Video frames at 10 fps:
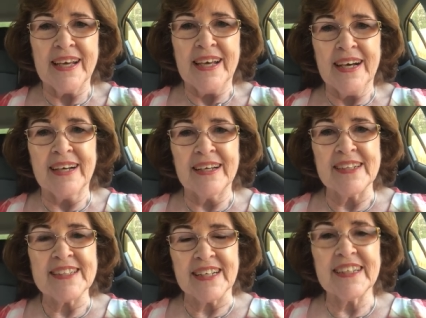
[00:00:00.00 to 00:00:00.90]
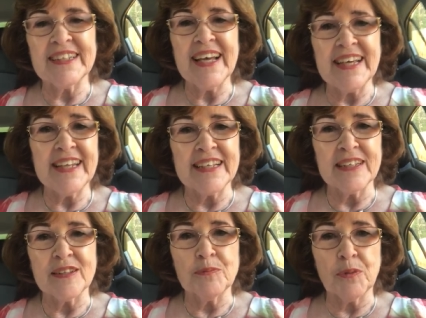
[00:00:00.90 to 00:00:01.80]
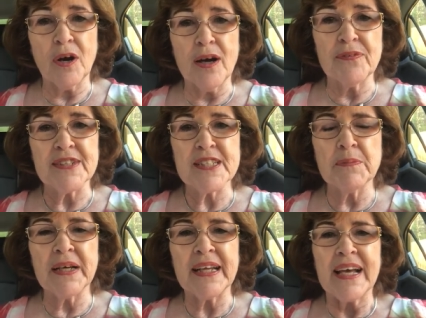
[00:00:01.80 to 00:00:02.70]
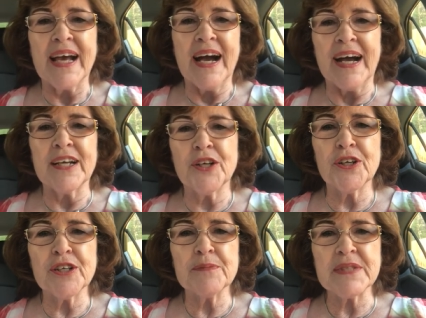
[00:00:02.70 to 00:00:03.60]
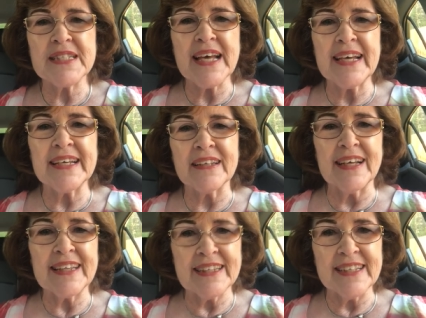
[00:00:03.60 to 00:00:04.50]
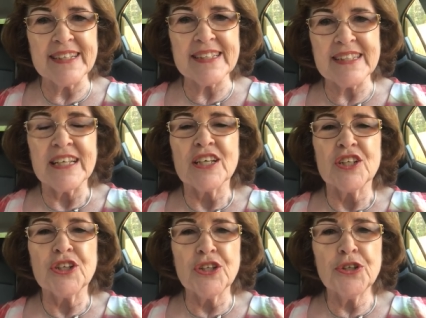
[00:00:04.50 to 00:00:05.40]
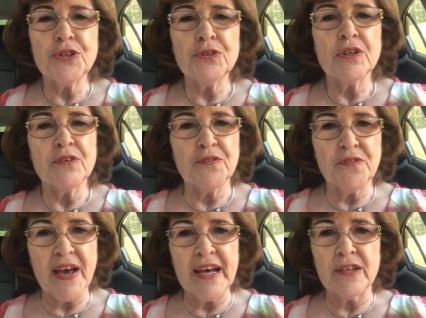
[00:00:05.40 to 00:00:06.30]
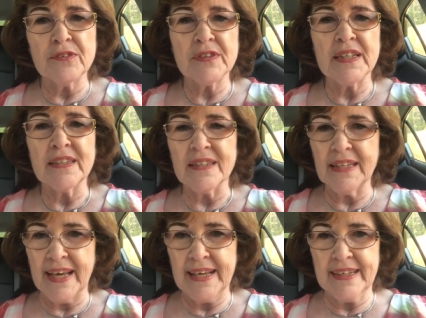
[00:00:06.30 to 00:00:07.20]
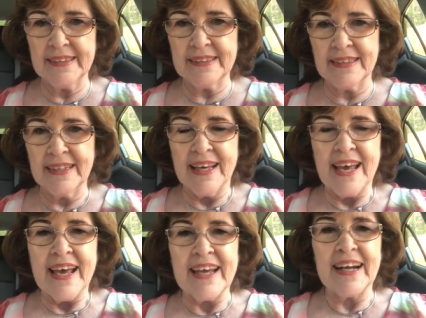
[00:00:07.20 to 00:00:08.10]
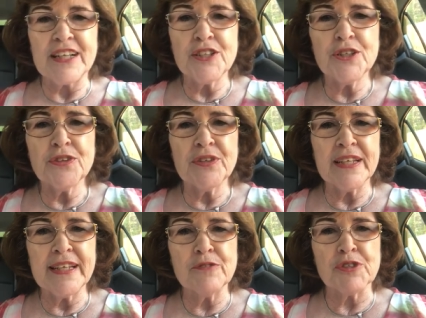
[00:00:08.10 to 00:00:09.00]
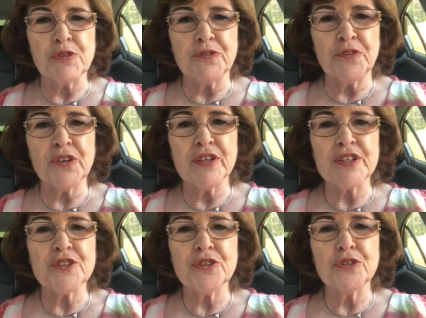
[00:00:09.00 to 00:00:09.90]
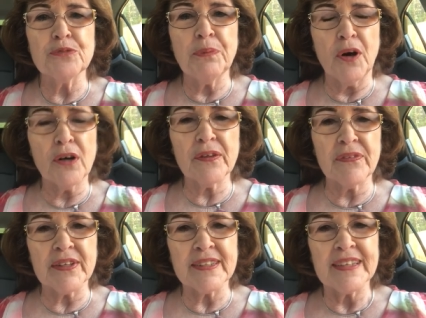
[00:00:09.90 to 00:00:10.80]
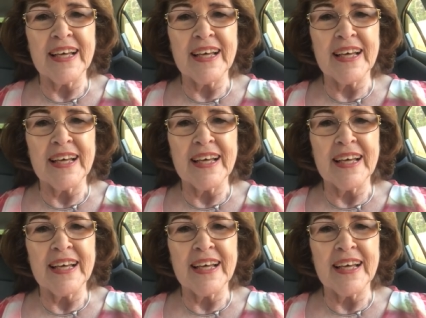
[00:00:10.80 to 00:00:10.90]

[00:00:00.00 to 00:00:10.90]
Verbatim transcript: Uh, and it's a Canadian province, but I heard him say it like this New Found Land and I knew that he was referring to part of the